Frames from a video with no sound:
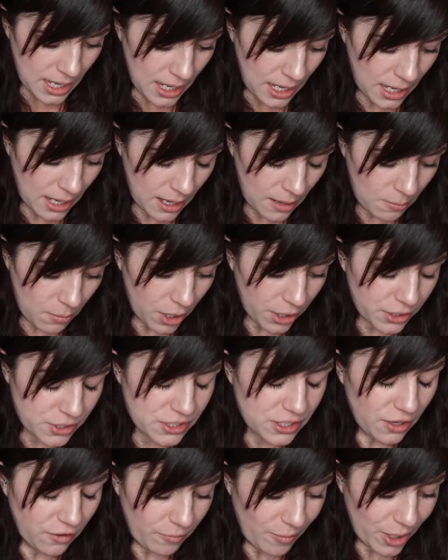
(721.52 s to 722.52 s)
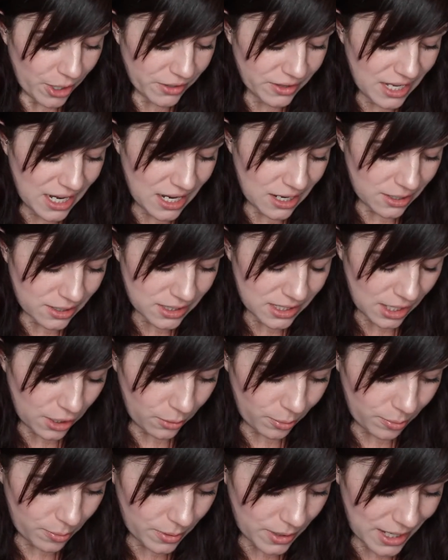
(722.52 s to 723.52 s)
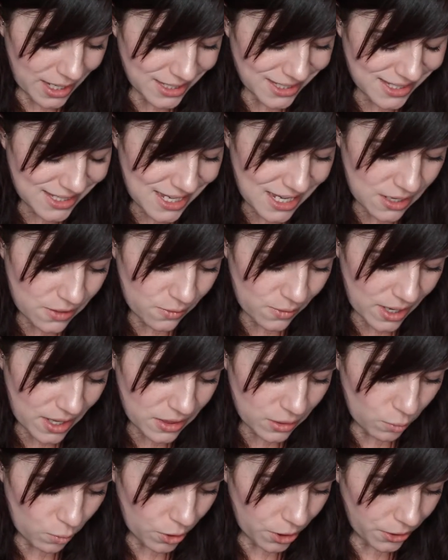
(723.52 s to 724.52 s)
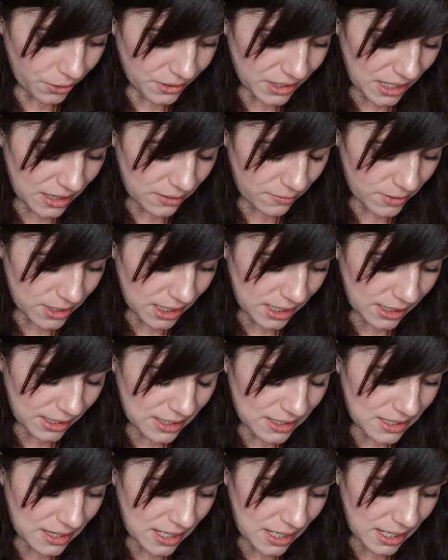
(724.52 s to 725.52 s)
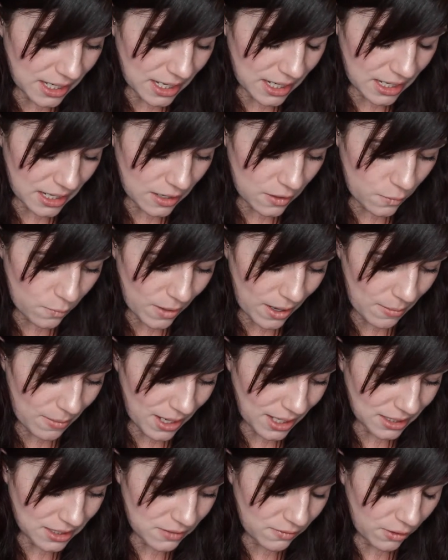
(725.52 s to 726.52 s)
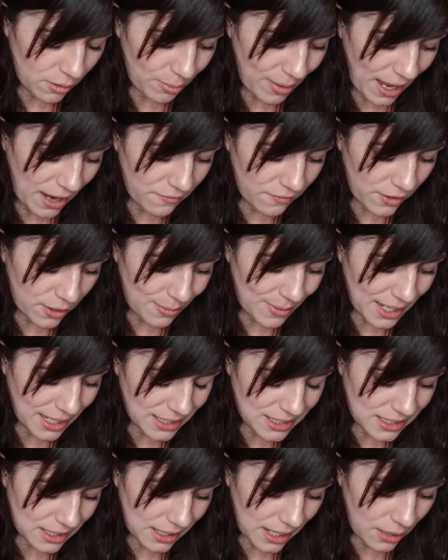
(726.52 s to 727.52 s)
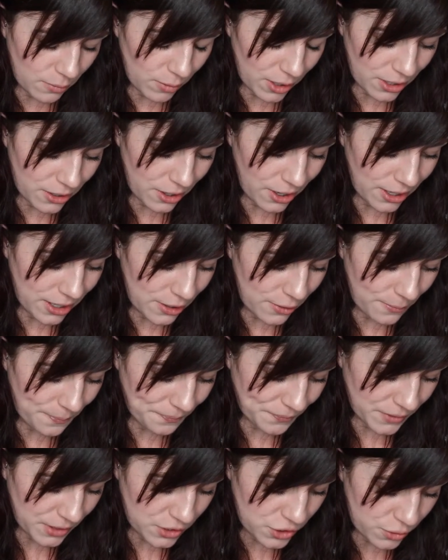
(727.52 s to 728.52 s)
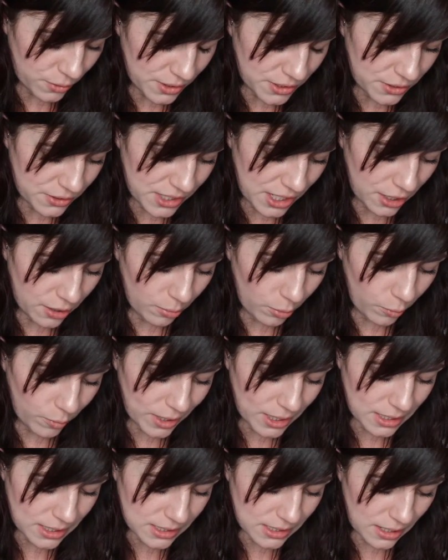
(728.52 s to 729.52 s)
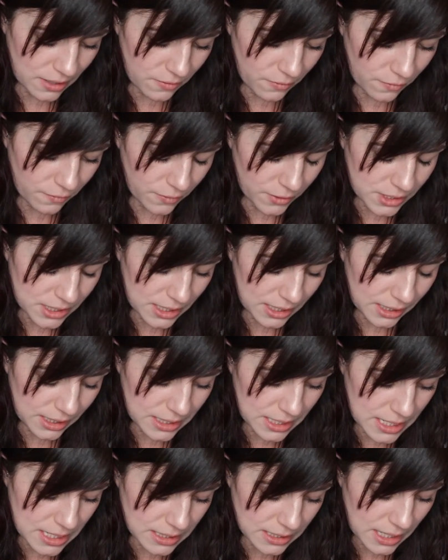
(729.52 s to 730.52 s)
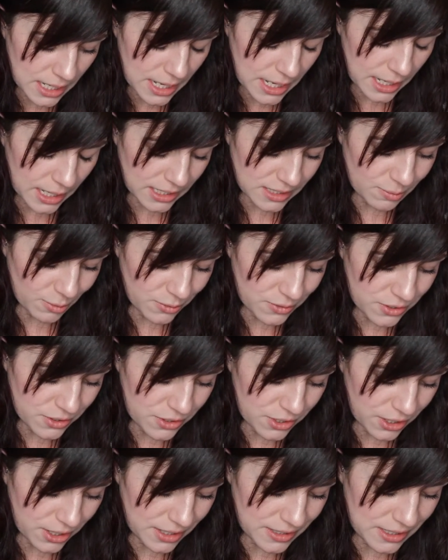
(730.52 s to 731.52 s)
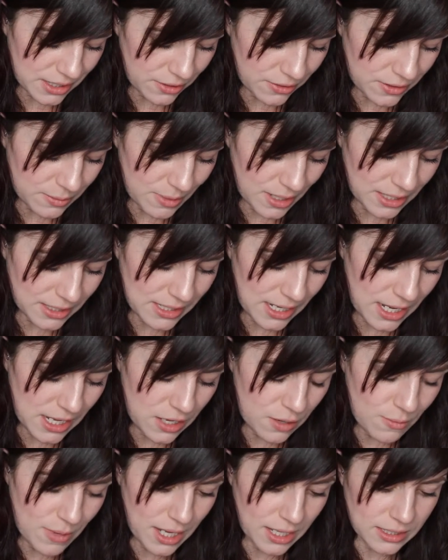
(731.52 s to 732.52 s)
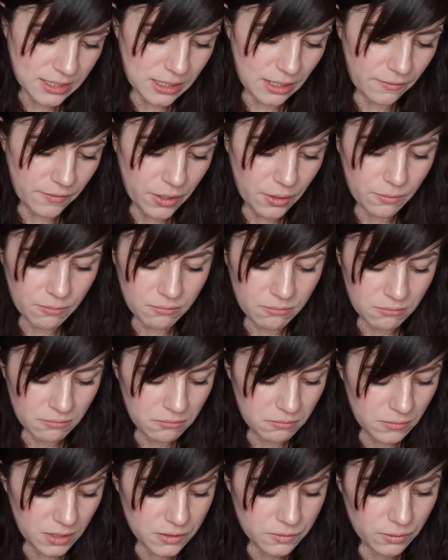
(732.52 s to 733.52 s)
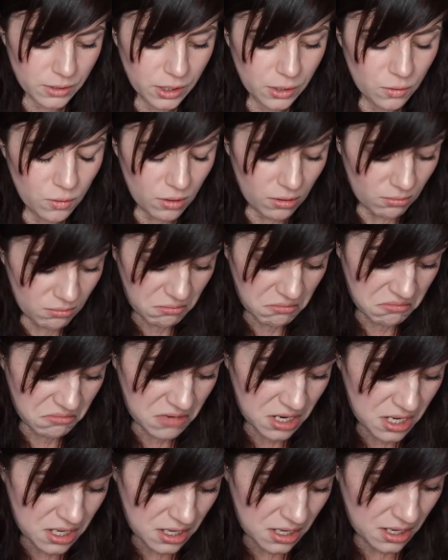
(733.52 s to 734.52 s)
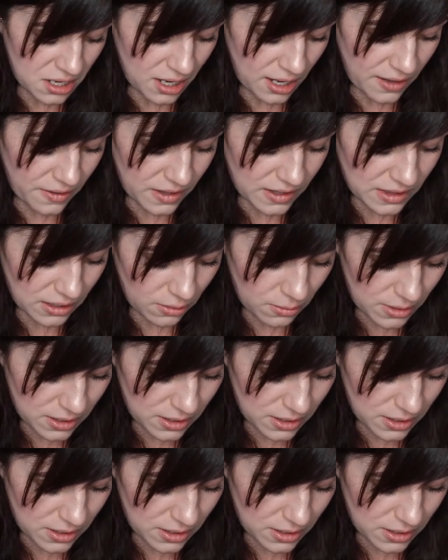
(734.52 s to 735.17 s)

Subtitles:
Mock yourself, mock the haters, help us see you and the world and the ridiculous thing in a new way. Make us feel bad for you, make us glad we are not you. Show us your terrible weakness and fertilities. Expose your darkest secrets. Make us hate you, make us love you. That's really cool. I think that would